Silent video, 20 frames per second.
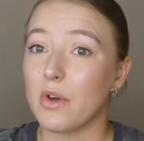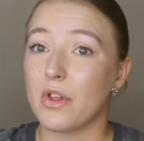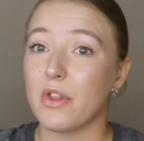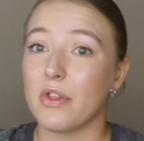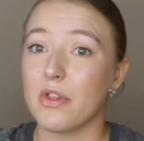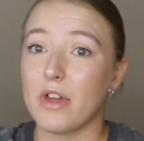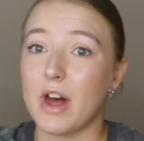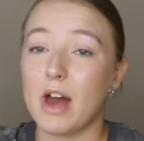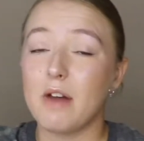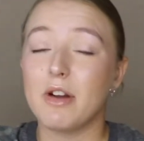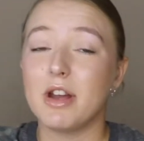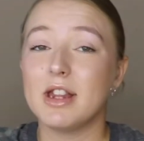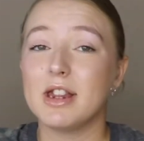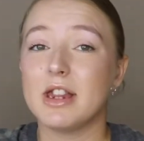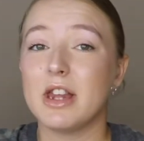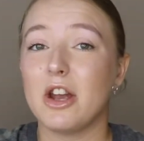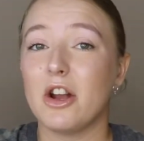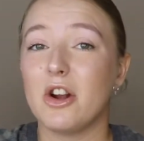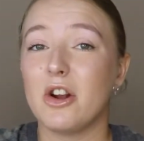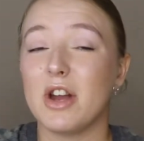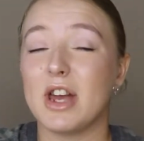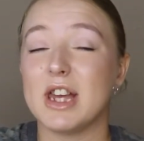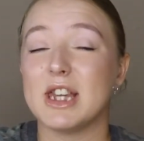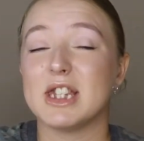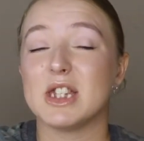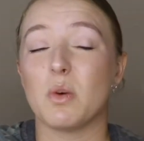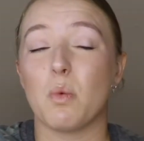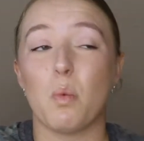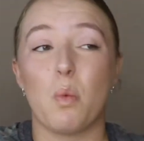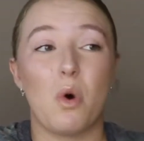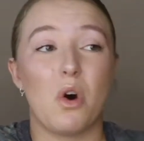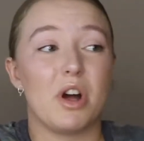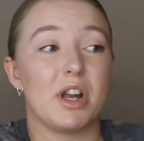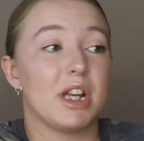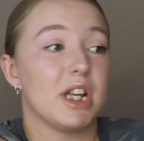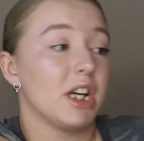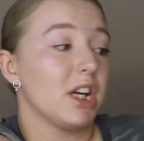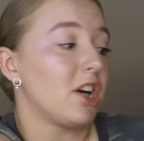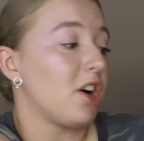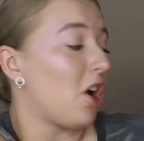that right there is
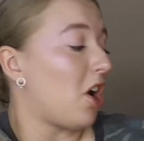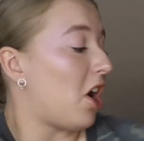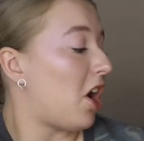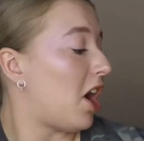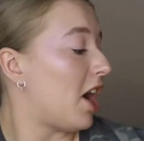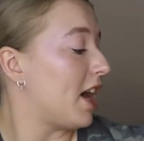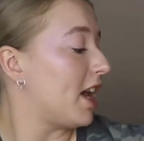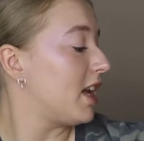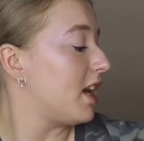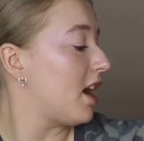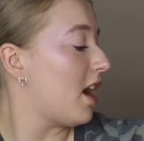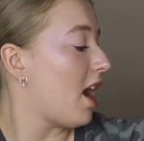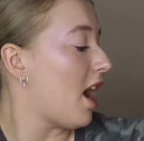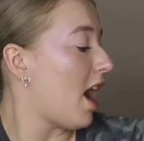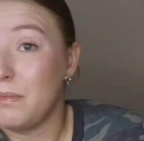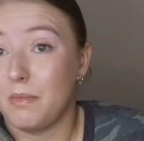one con.